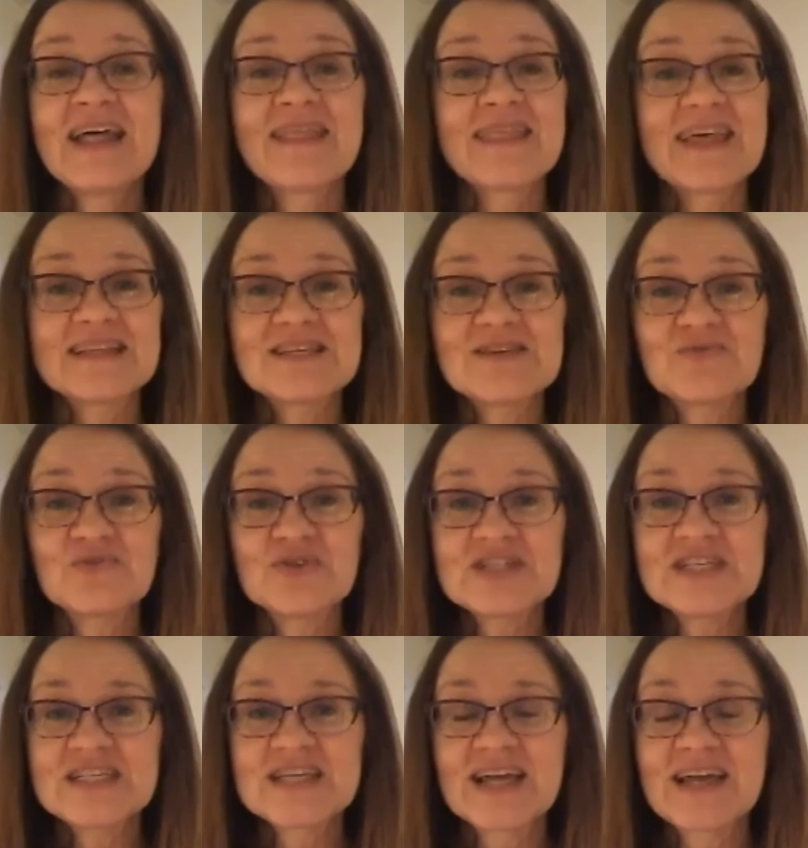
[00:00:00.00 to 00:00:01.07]
That's it for
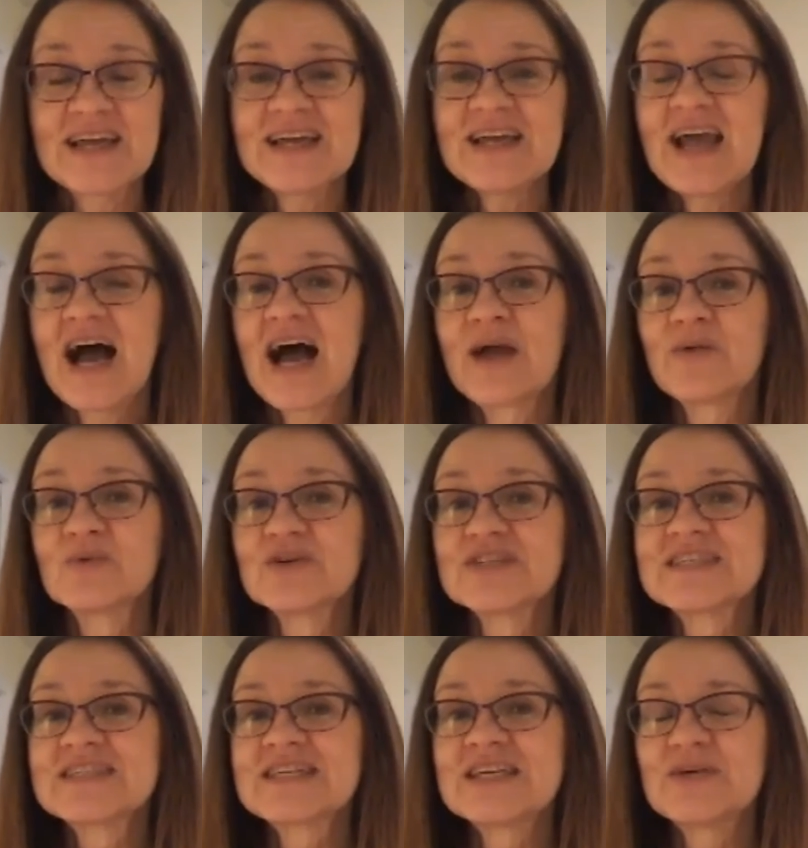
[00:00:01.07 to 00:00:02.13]
today. I will
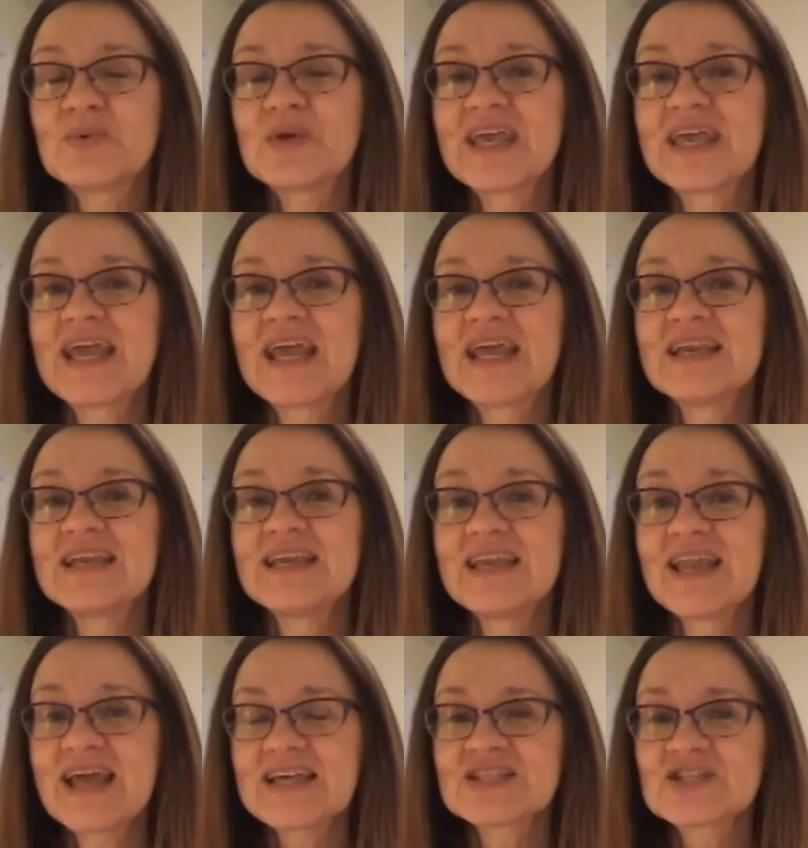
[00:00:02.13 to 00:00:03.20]
see you again
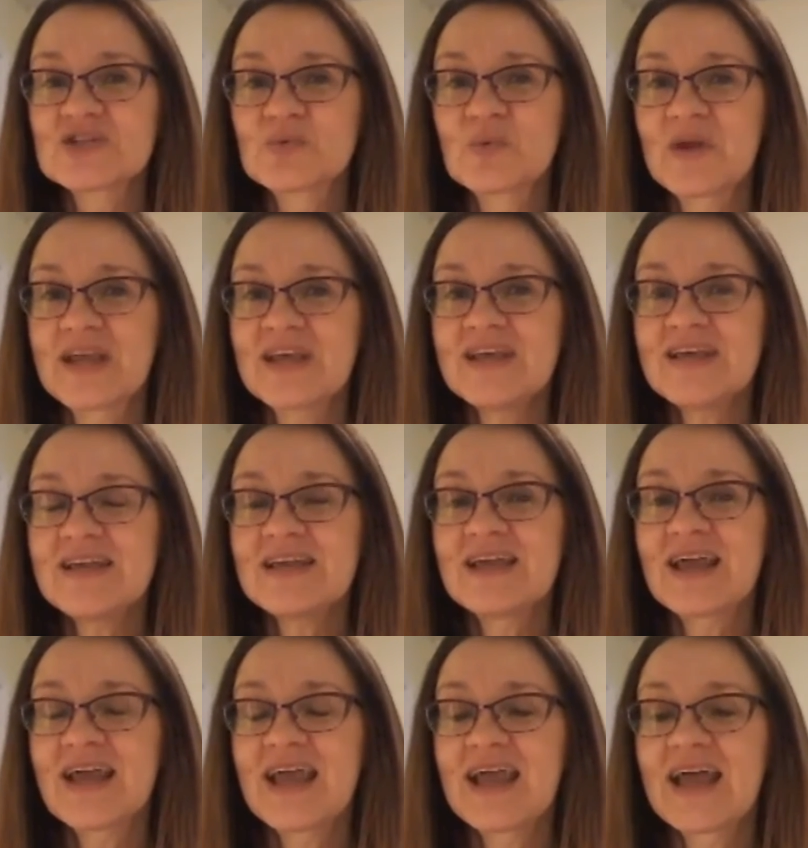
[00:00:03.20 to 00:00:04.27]
next
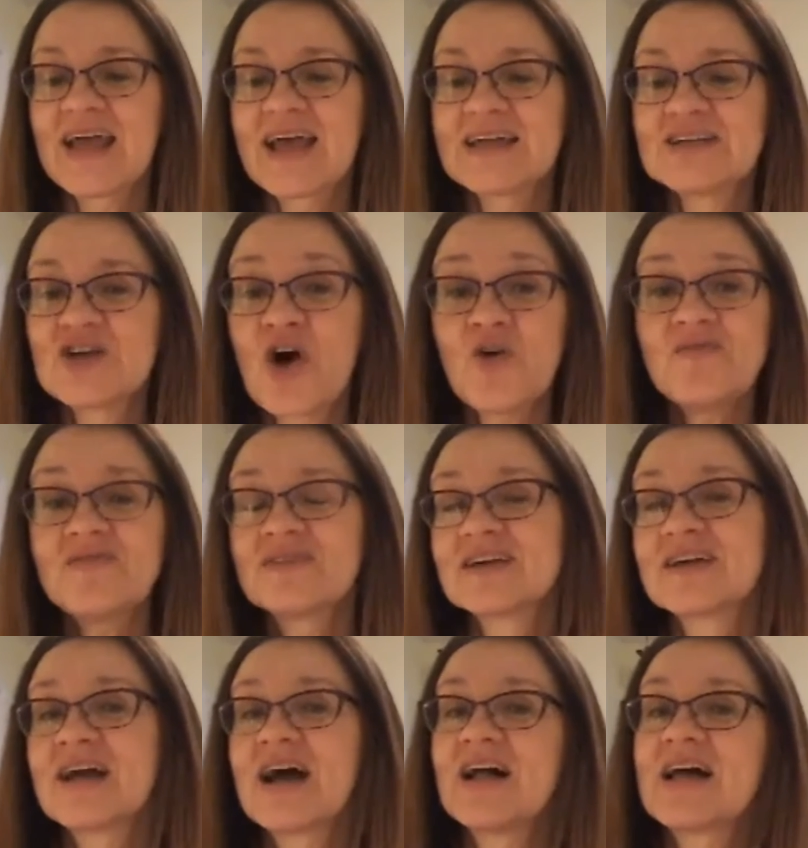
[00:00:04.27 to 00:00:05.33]
week, and
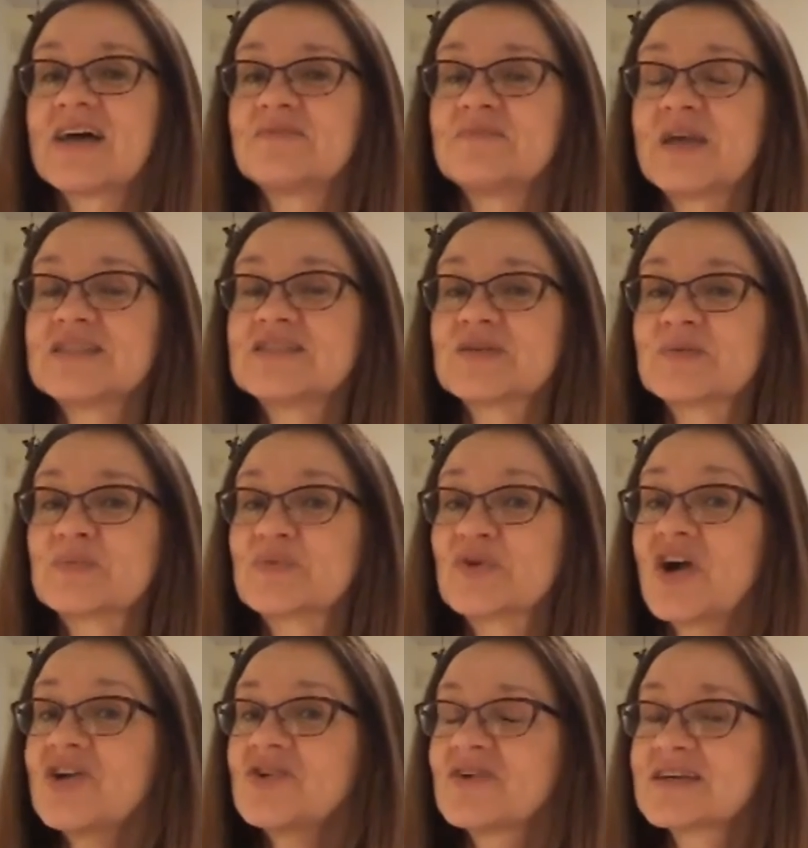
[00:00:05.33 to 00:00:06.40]
hopefully I'll have made some
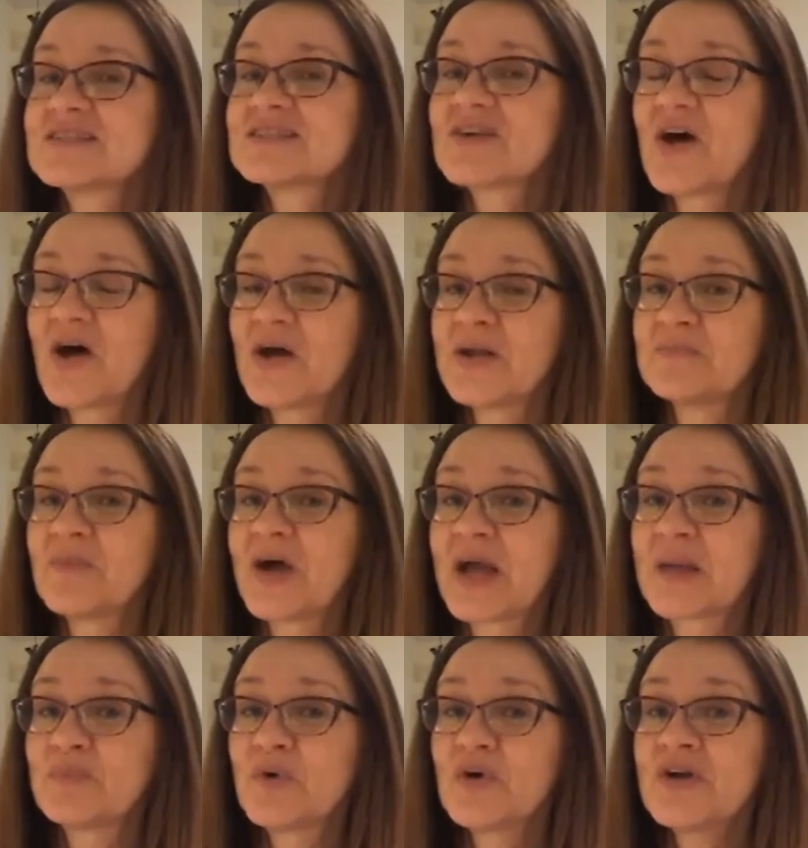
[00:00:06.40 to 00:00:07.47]
progress on
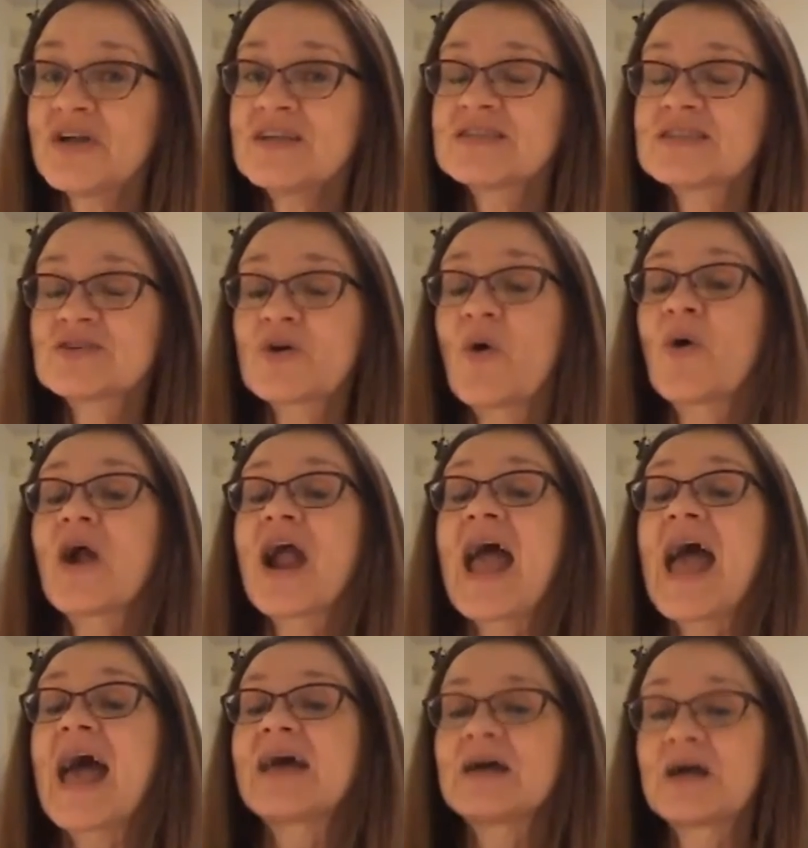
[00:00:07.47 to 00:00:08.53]
my books, or
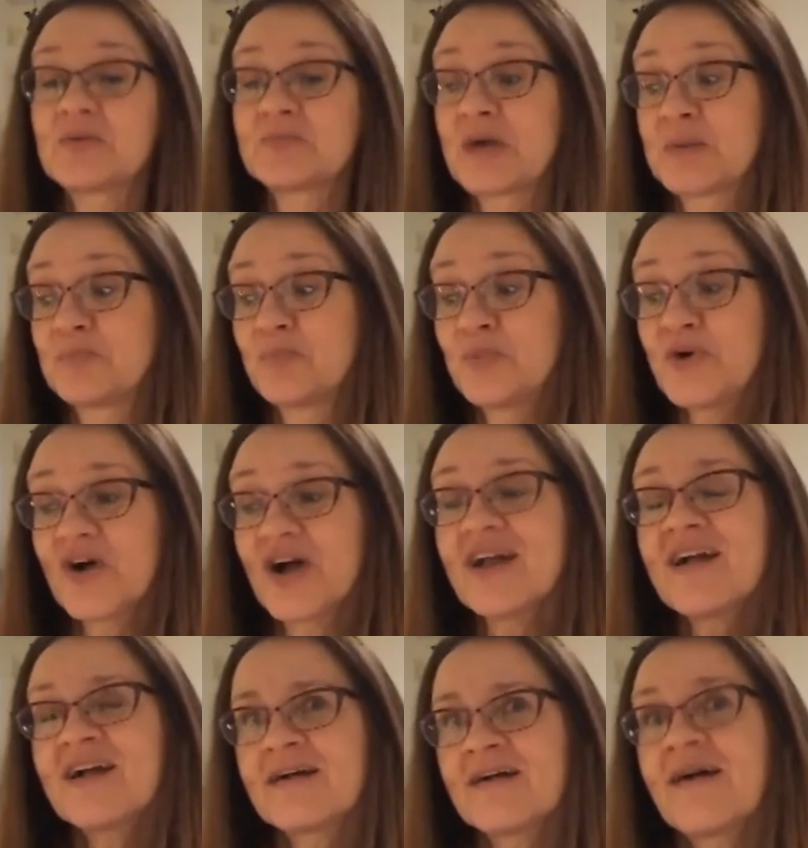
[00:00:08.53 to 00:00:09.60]
on my
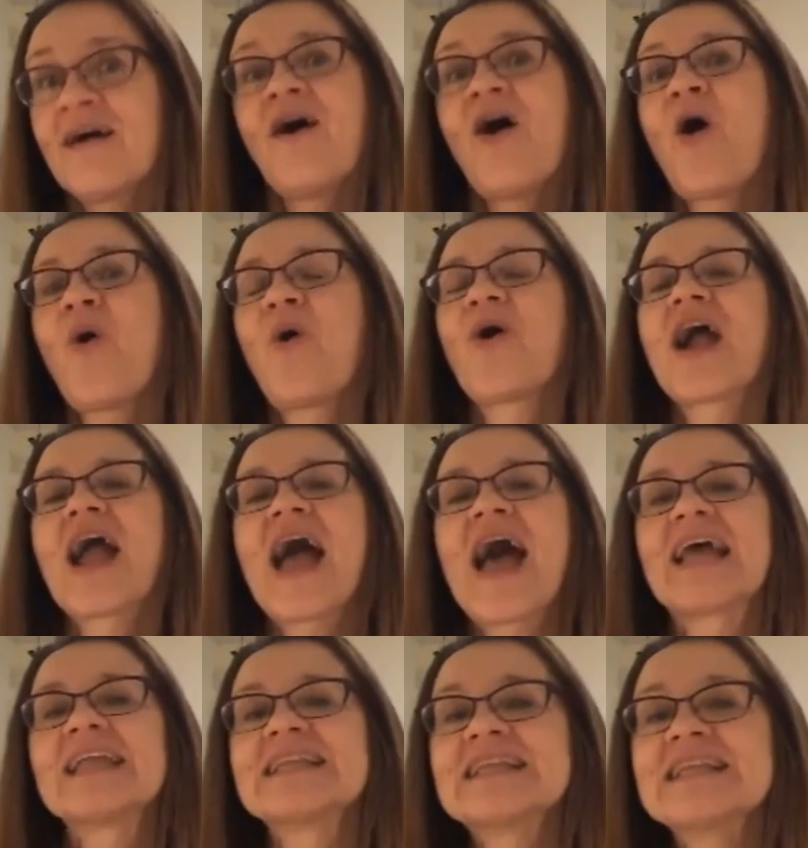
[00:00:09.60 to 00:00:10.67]
book, or
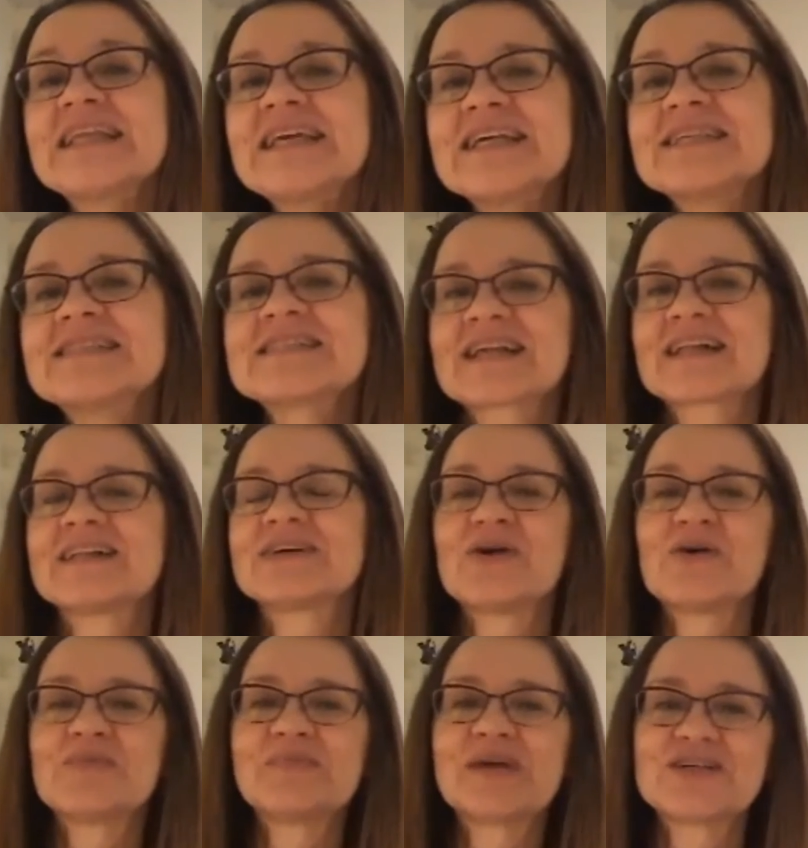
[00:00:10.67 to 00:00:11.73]
at least clear
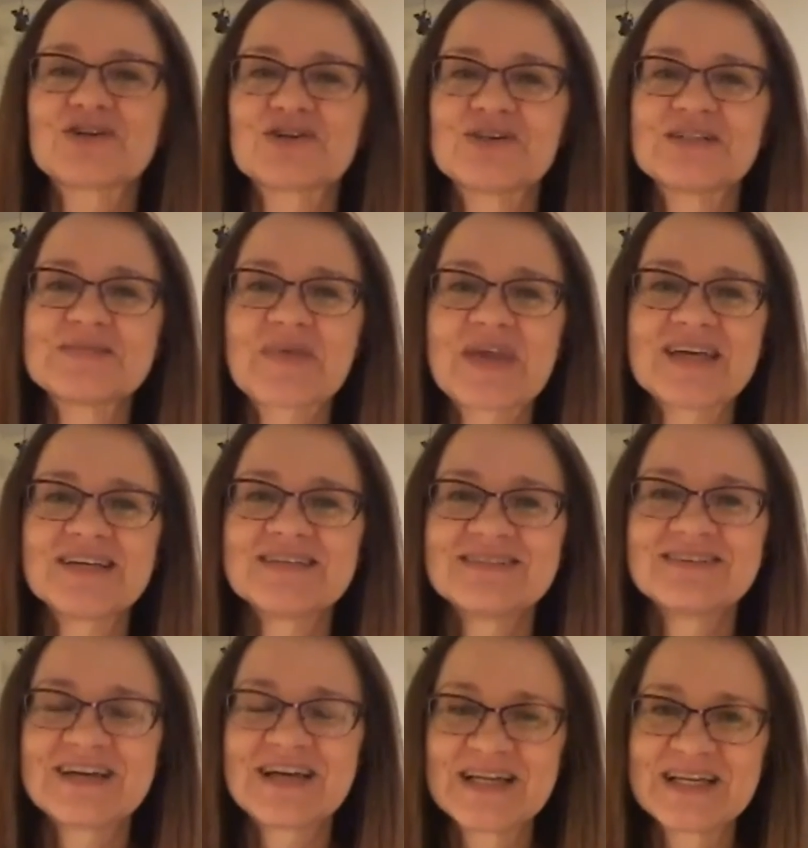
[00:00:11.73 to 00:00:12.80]
out my turtle pen
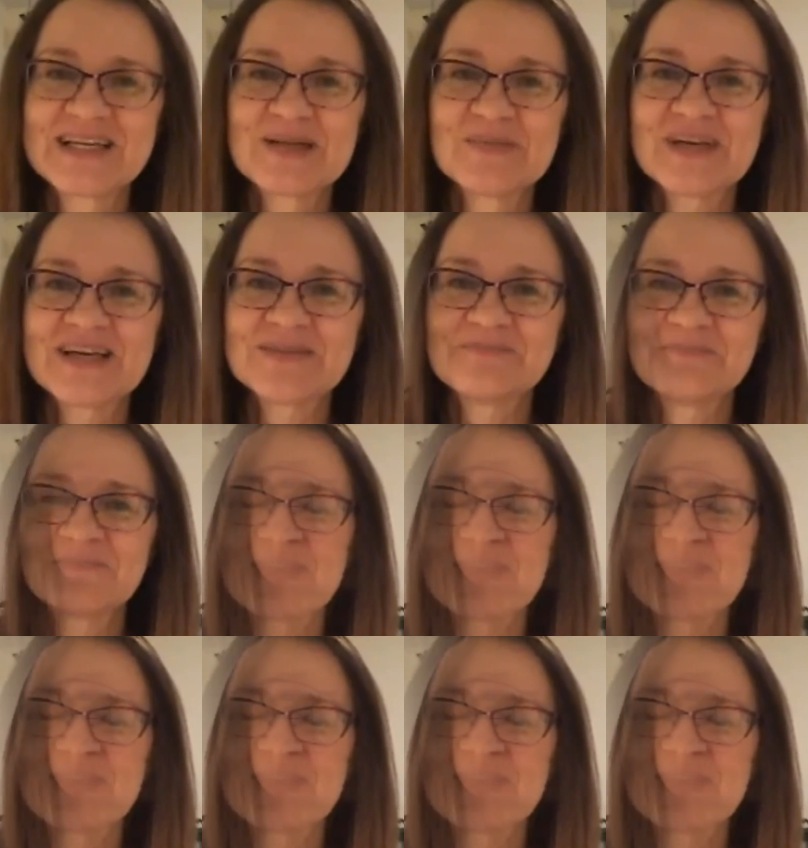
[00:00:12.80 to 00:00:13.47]
a little bit.